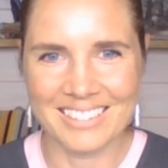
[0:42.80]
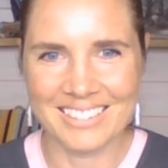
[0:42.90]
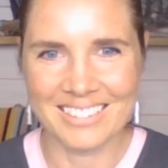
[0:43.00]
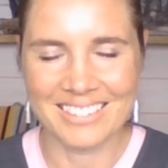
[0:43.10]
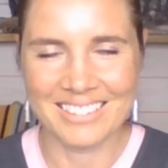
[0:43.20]

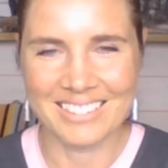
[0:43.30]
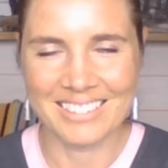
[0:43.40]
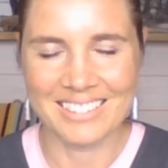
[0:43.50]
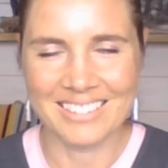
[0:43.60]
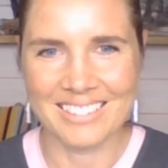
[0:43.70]

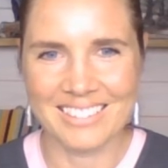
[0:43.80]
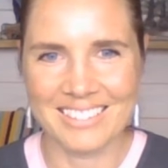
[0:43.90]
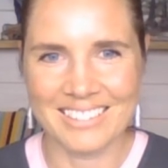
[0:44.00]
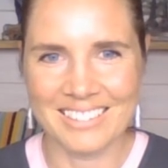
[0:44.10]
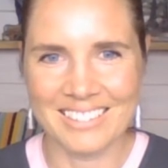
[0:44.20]

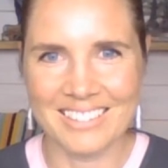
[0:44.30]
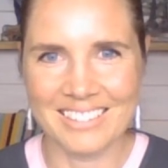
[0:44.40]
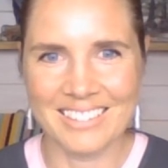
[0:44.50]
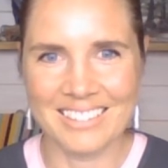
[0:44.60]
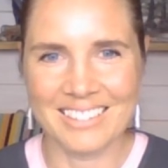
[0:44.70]

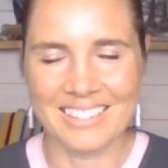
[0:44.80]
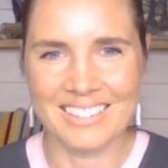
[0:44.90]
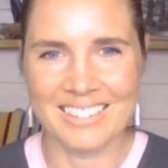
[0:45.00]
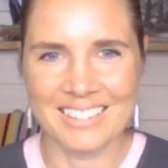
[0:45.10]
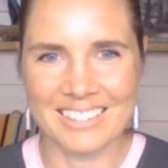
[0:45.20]

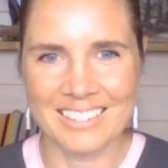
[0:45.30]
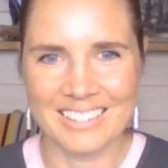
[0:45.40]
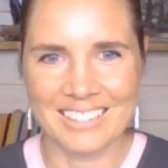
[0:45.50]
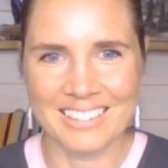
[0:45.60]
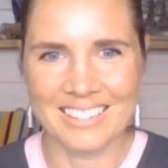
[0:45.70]
(silent)